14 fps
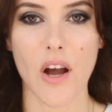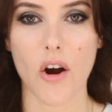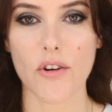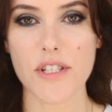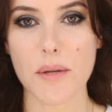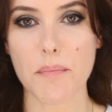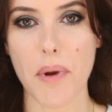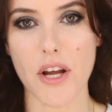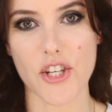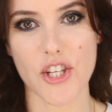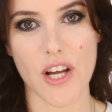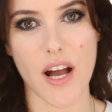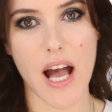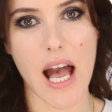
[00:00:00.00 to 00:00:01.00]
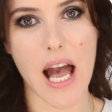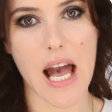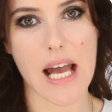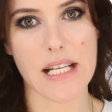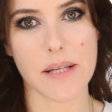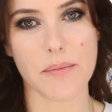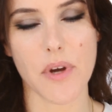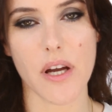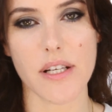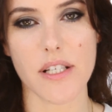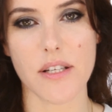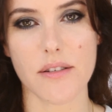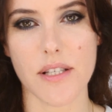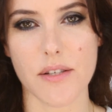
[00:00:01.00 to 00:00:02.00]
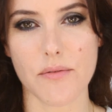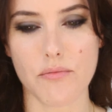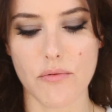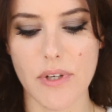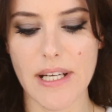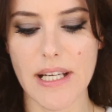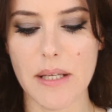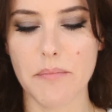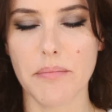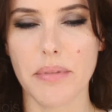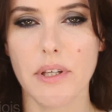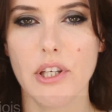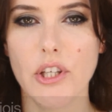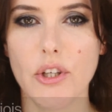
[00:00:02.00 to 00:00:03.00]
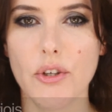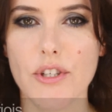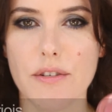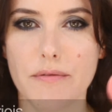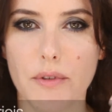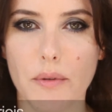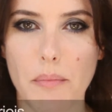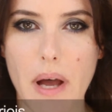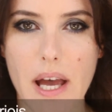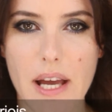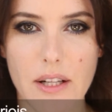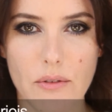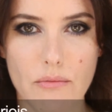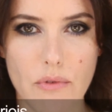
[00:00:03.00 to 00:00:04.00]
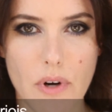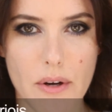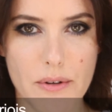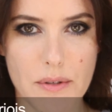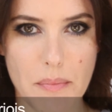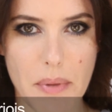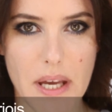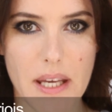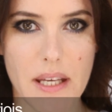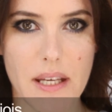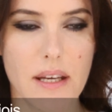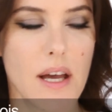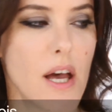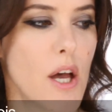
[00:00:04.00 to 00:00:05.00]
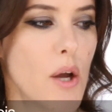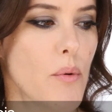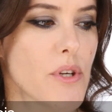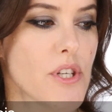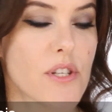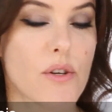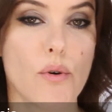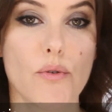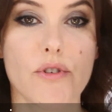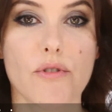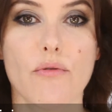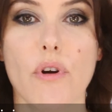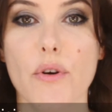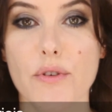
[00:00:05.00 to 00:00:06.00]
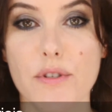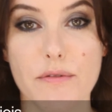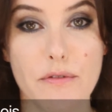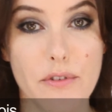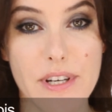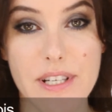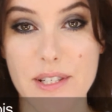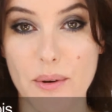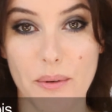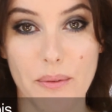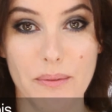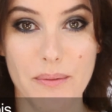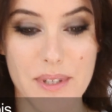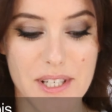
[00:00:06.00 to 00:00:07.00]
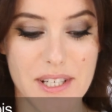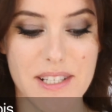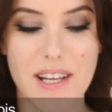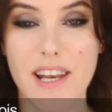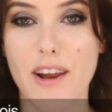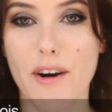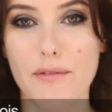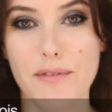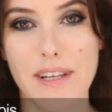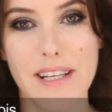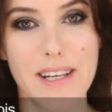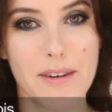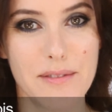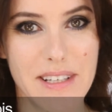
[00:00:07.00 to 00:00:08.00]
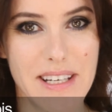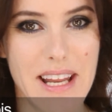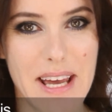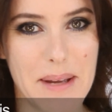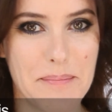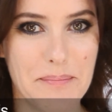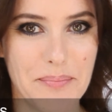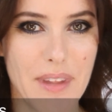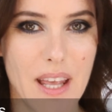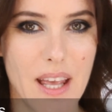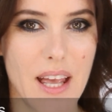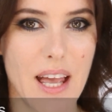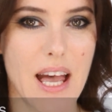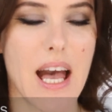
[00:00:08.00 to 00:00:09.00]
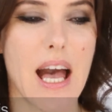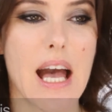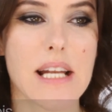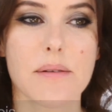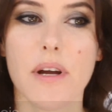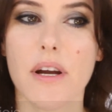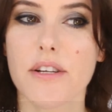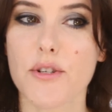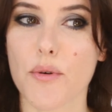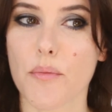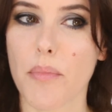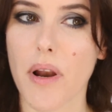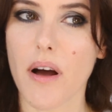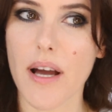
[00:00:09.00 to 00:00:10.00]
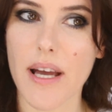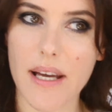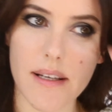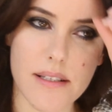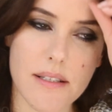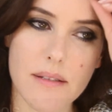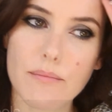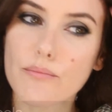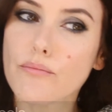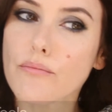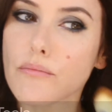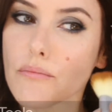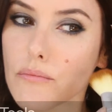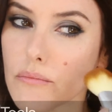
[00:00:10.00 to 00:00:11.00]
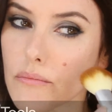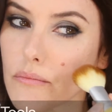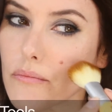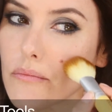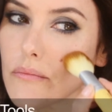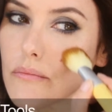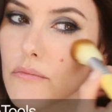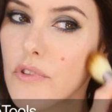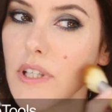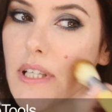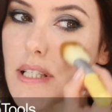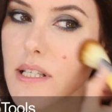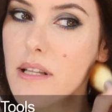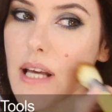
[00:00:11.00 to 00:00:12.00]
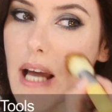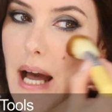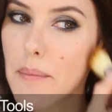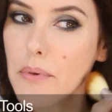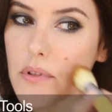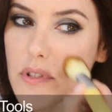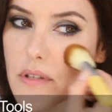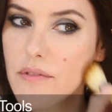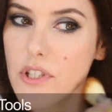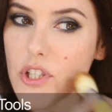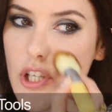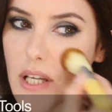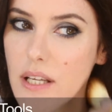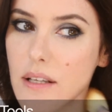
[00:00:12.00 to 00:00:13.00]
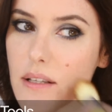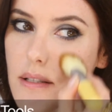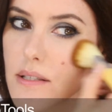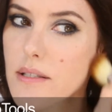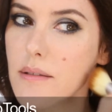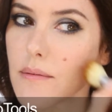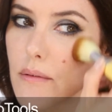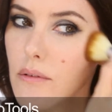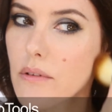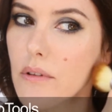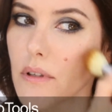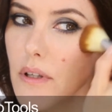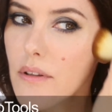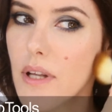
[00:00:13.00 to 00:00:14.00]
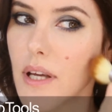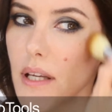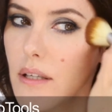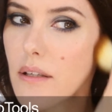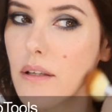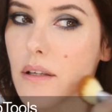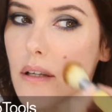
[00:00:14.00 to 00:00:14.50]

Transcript: Onto blusher, and I'm going to use this really beautiful pale rose pink, which is called Rose Frisson, which is a lovely, lovely name. And I'm going to apply it really to the apples of the cheeks, and then